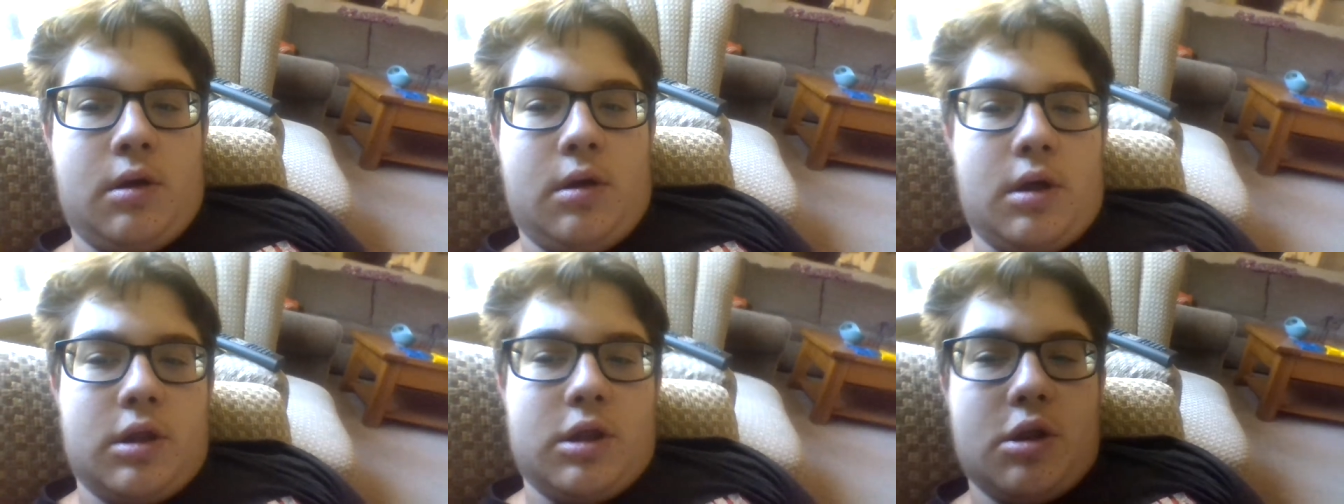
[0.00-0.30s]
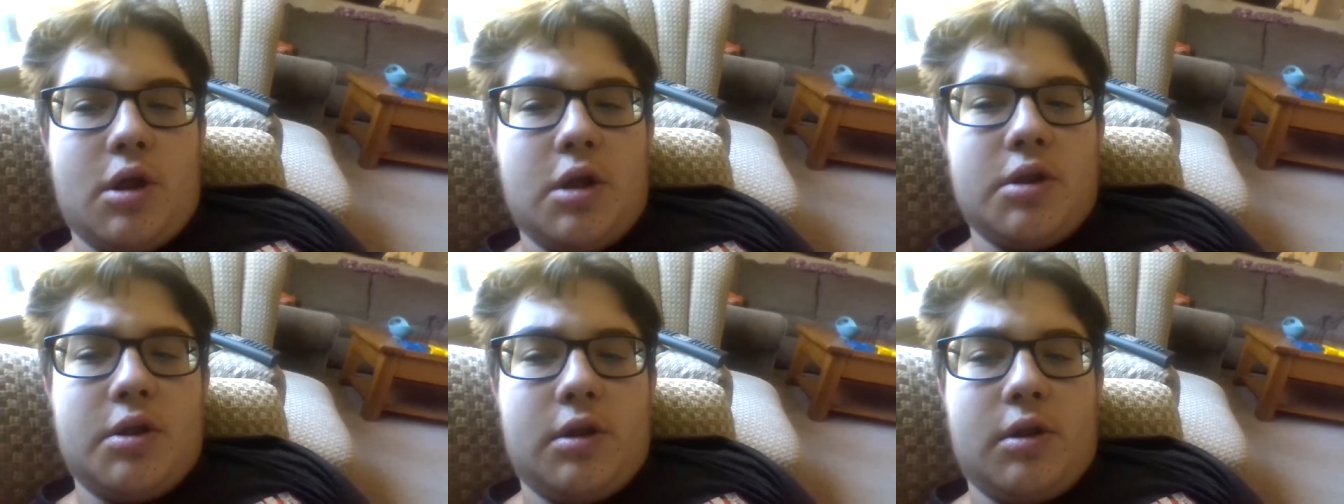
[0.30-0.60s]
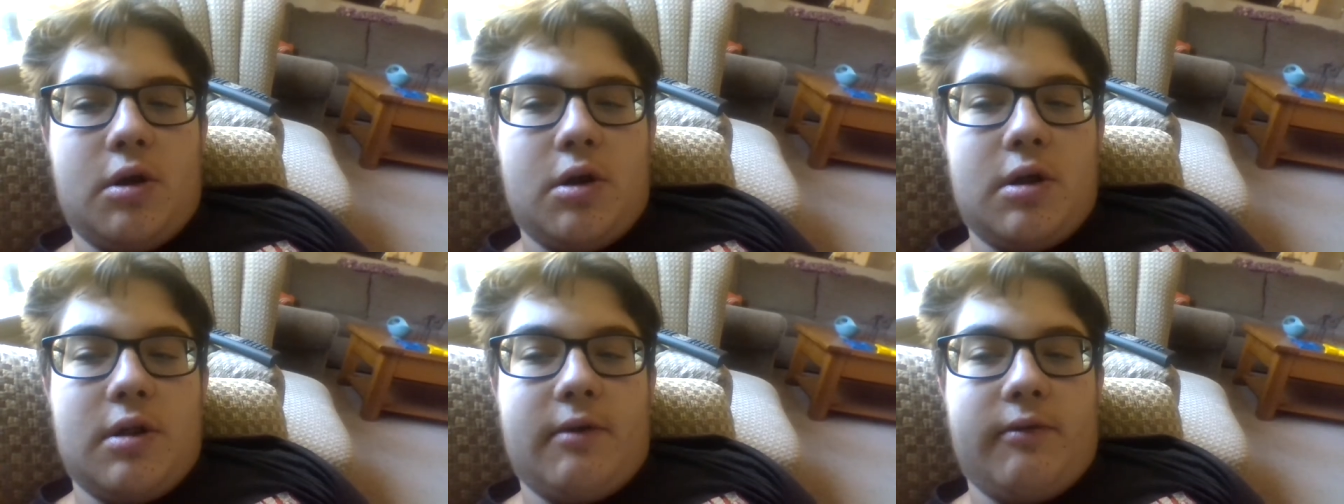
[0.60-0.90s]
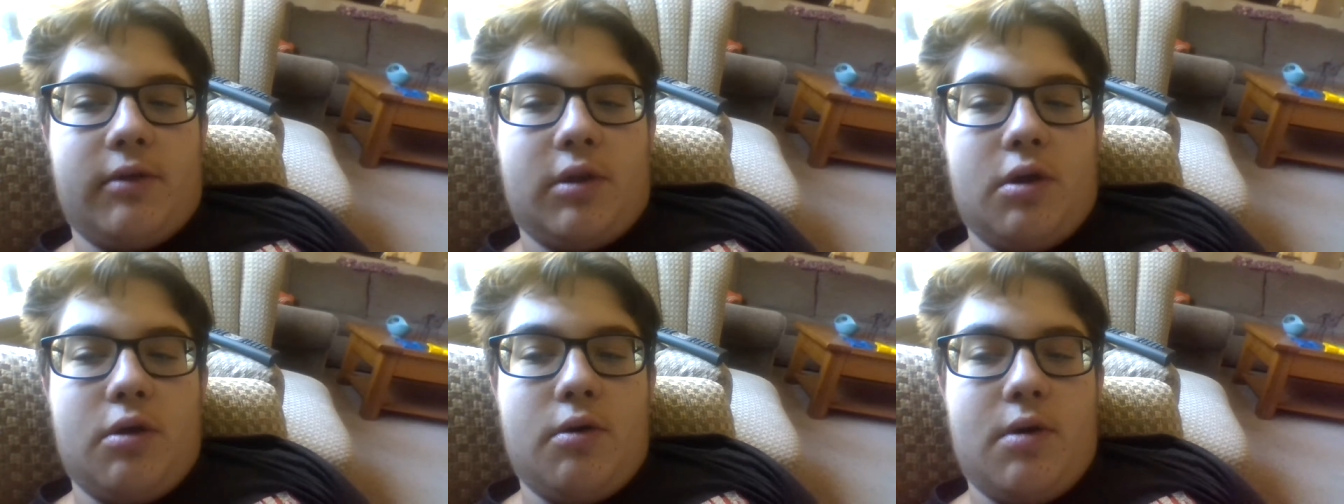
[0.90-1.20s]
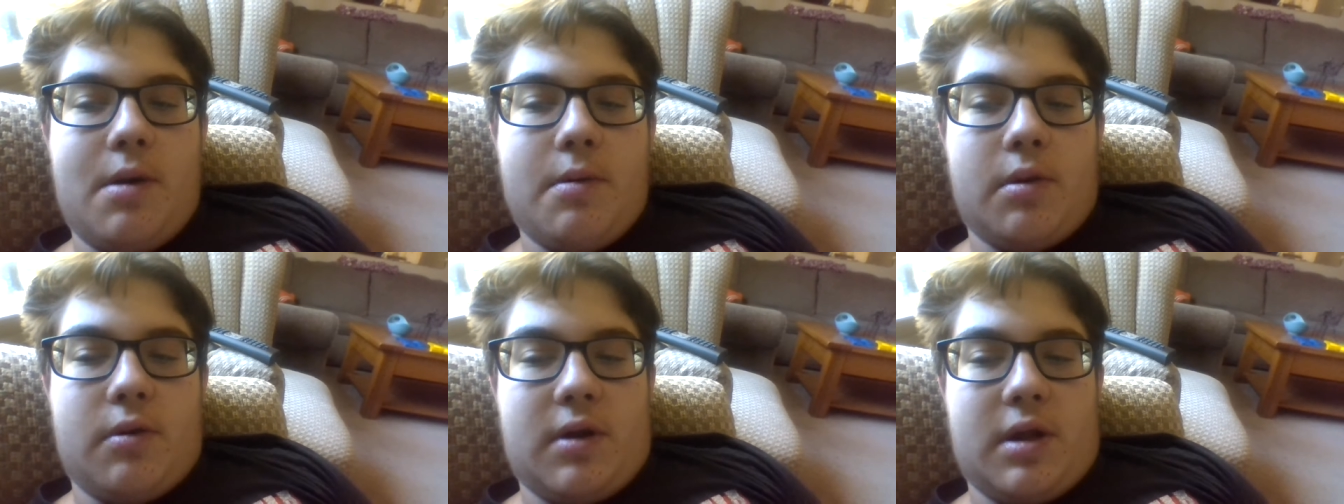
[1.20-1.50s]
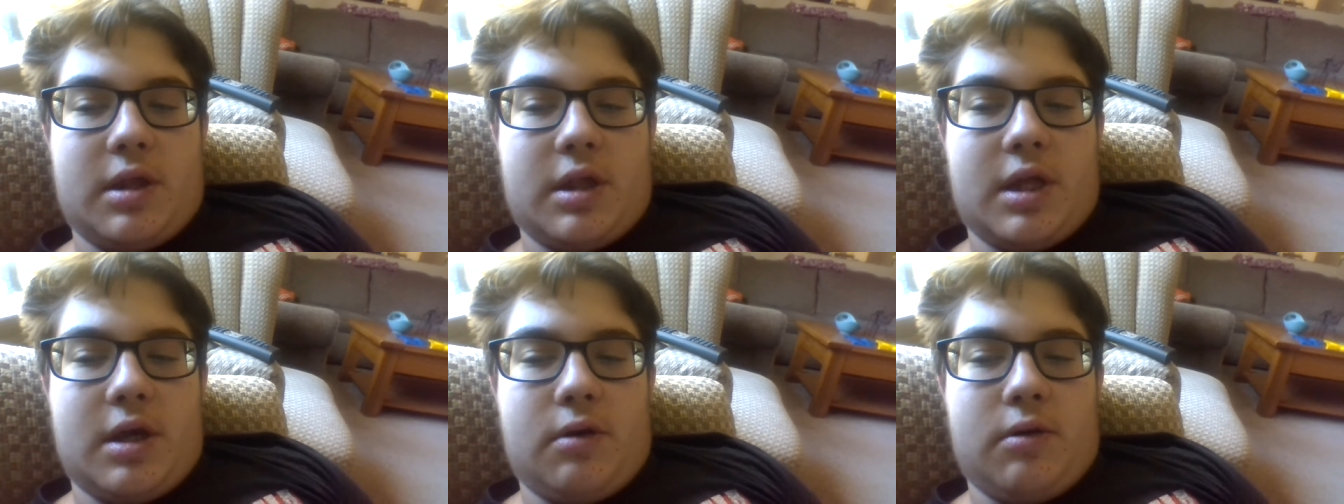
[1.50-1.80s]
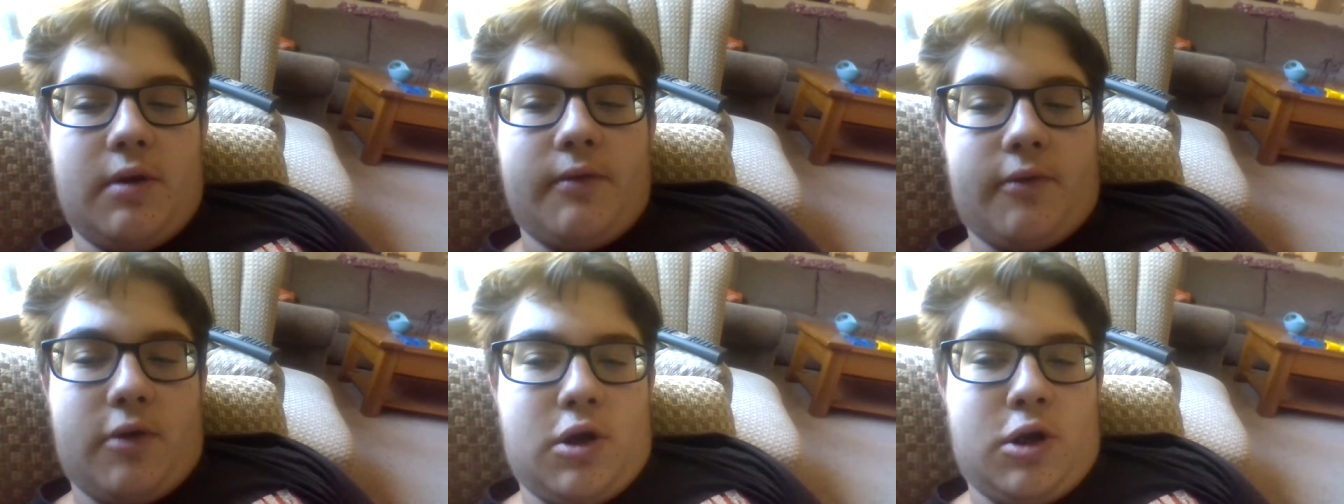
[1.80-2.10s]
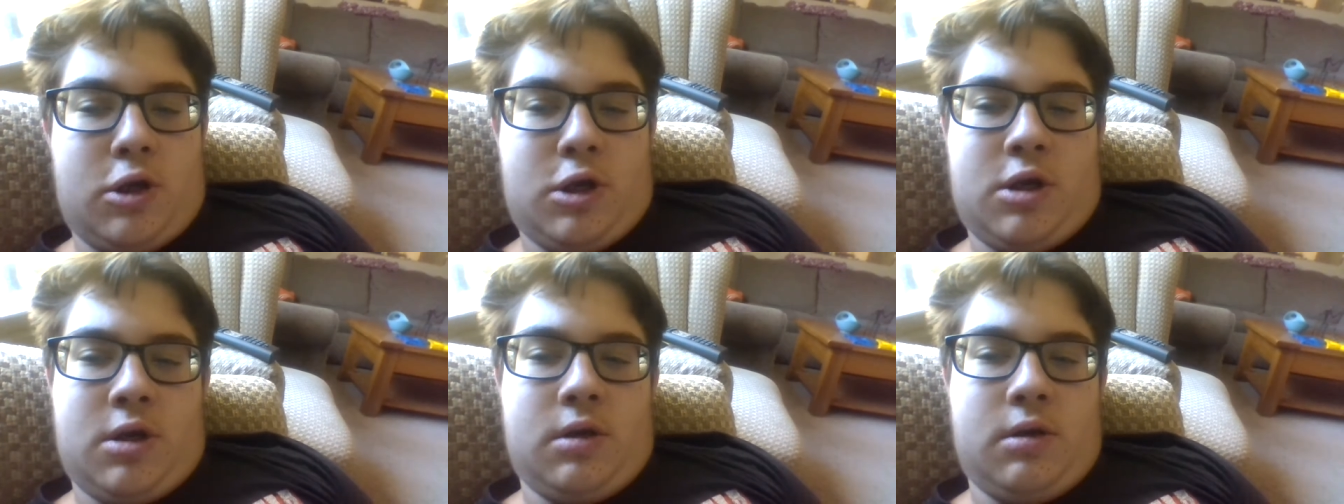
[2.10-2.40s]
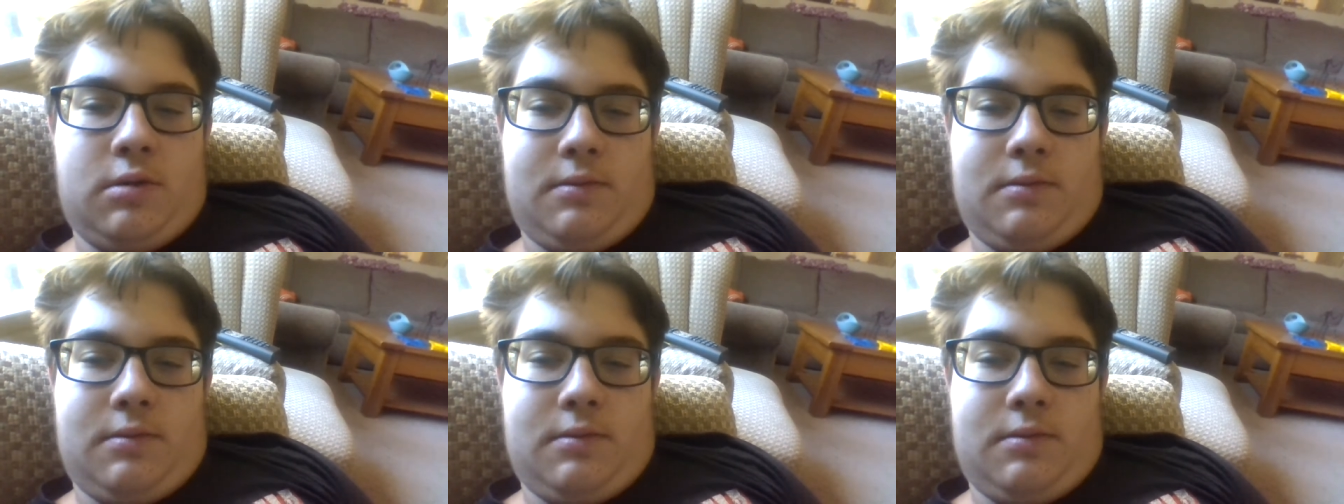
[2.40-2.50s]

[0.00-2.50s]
She's also the daughter of two immigrants, so go for her.